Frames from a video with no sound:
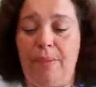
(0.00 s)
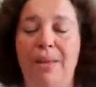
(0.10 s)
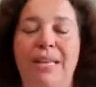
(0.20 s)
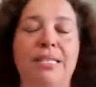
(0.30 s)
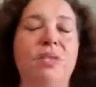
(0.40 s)

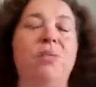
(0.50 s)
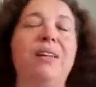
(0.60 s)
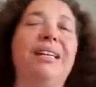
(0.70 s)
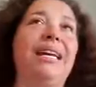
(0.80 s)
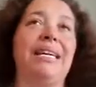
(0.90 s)
because it's
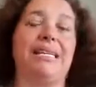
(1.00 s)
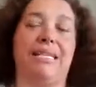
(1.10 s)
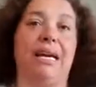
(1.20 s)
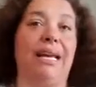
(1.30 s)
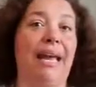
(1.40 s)
really
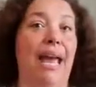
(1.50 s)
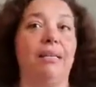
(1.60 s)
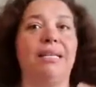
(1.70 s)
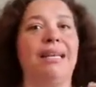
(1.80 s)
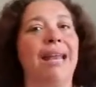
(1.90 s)
easy,
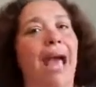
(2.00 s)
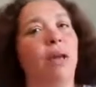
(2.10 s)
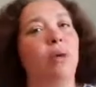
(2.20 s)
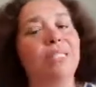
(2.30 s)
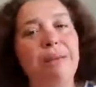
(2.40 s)
again, to not
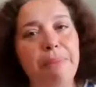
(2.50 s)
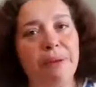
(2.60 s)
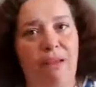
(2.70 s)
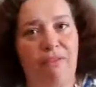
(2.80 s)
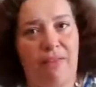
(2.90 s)
go deep
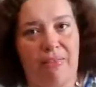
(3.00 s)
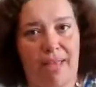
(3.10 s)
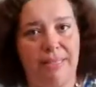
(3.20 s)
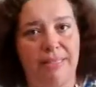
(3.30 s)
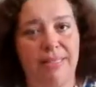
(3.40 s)
enough on
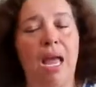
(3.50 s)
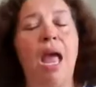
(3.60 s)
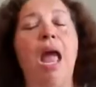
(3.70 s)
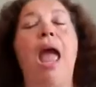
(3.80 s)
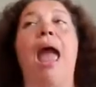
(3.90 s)
this
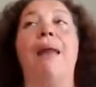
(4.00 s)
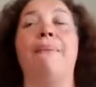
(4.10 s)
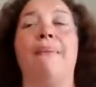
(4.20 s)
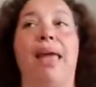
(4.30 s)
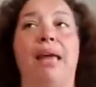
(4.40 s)

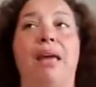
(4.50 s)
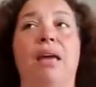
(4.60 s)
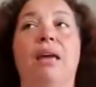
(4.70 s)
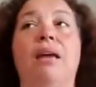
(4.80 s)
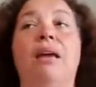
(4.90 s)
and
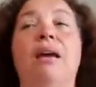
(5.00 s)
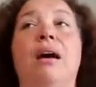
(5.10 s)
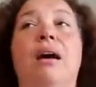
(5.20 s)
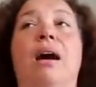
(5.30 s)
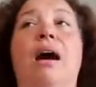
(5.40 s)
make
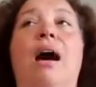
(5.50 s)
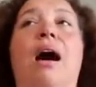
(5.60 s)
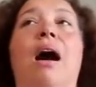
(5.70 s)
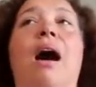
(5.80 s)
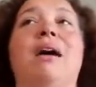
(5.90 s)
a